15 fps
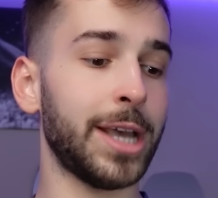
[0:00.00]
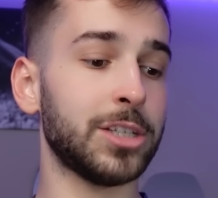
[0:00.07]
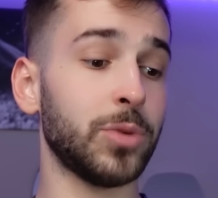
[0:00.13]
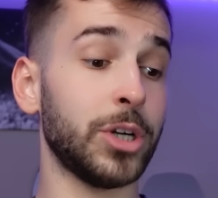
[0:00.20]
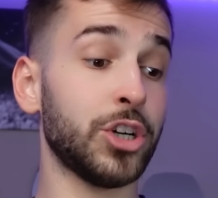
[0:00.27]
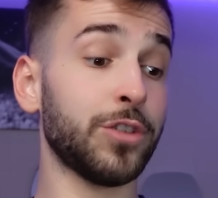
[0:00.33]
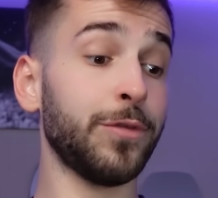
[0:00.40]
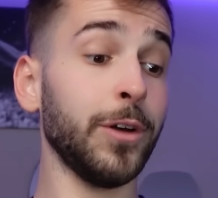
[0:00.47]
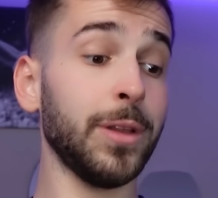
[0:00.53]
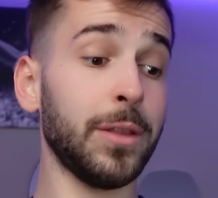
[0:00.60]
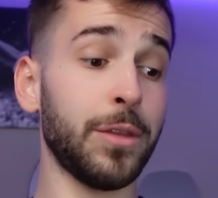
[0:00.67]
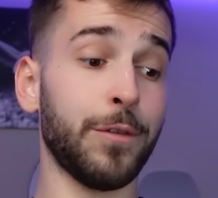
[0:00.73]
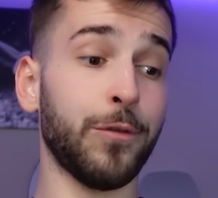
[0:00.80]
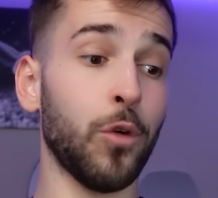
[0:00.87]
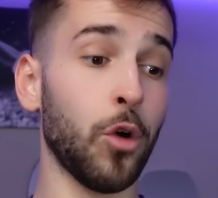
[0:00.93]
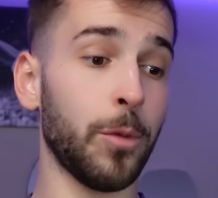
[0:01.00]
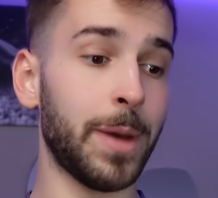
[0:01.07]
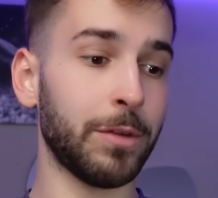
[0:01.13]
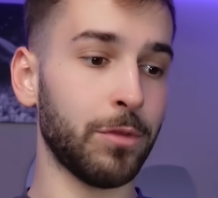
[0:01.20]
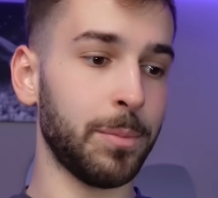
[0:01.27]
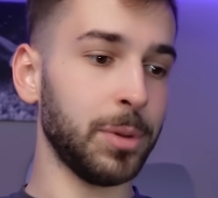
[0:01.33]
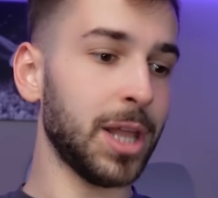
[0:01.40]
so I just filled out the form
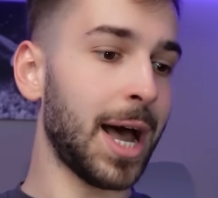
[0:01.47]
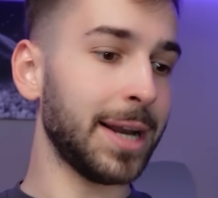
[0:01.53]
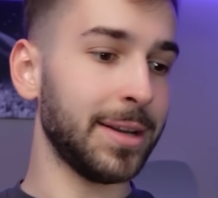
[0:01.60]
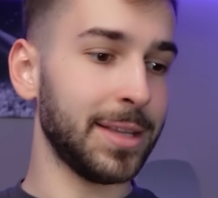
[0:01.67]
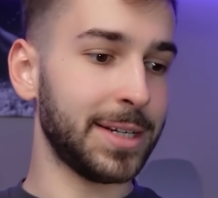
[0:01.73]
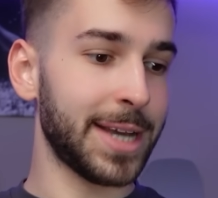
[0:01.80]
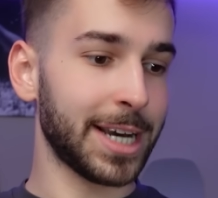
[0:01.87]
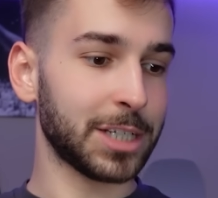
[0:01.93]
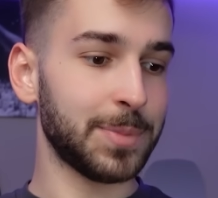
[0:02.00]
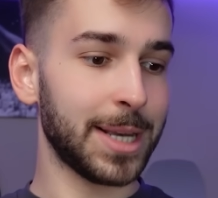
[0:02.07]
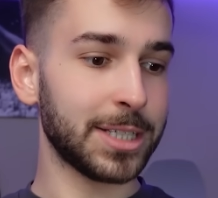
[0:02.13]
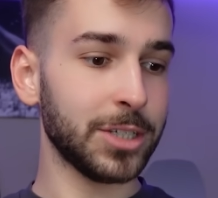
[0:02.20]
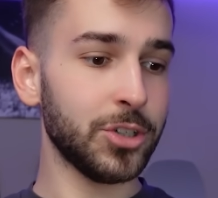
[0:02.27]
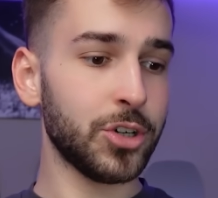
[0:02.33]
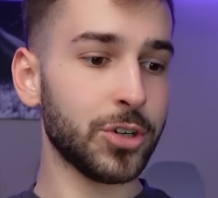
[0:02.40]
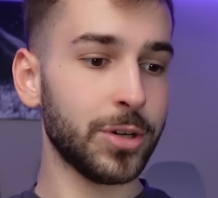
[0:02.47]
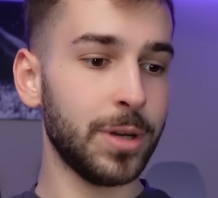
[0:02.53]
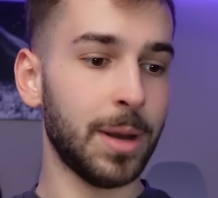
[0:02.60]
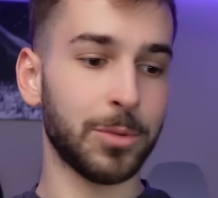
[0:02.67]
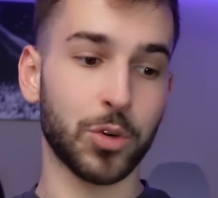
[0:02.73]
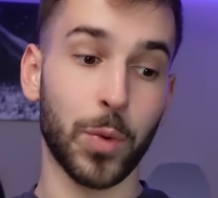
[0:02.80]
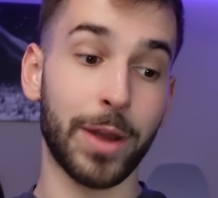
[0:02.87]
and replied to the text message.
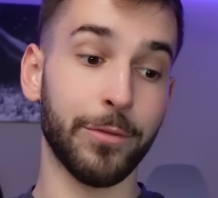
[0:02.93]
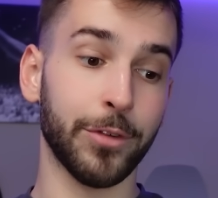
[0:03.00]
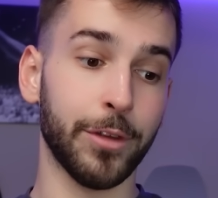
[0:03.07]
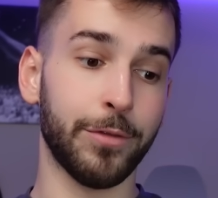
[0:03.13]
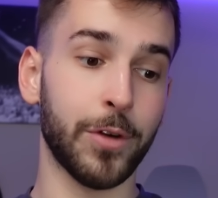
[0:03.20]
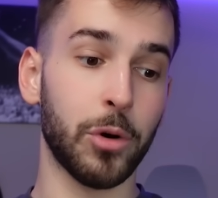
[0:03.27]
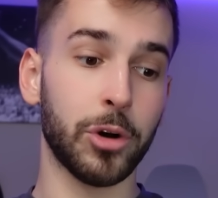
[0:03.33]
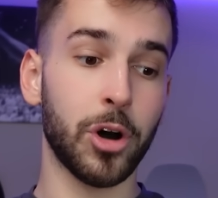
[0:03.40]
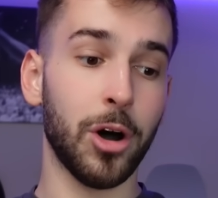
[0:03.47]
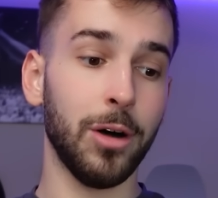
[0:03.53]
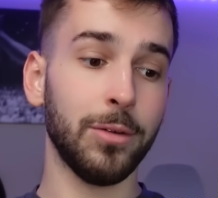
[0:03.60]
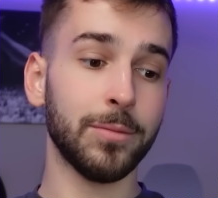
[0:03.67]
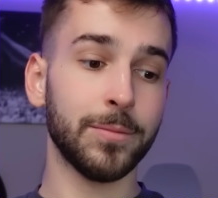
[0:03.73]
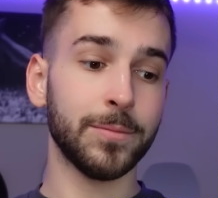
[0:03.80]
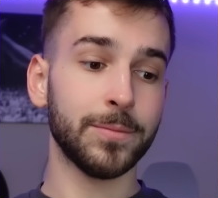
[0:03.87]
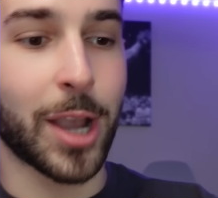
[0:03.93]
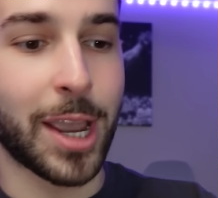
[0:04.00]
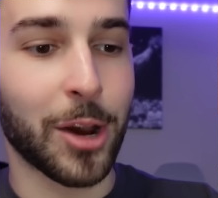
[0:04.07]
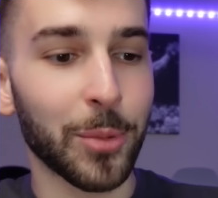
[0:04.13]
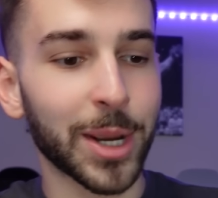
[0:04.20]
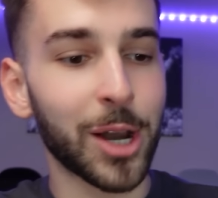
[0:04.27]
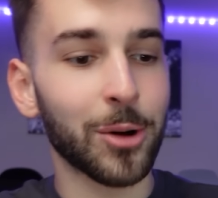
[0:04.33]
I'm just waiting for the phone call.
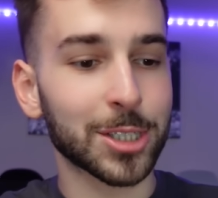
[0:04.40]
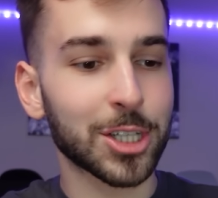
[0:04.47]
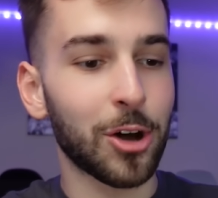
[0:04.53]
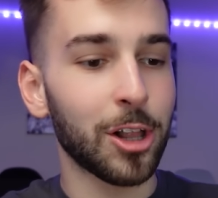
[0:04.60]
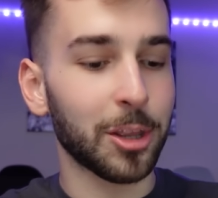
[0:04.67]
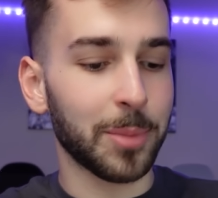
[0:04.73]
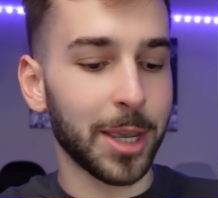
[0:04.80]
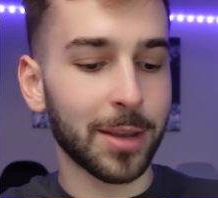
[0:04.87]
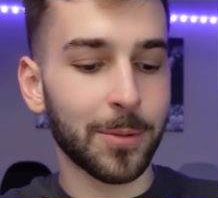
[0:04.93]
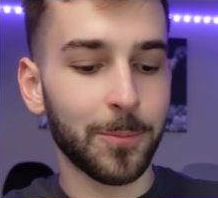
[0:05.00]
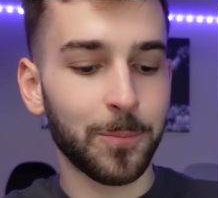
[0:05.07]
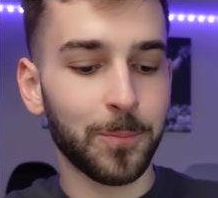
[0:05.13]
Okay, here we go, it's calling me.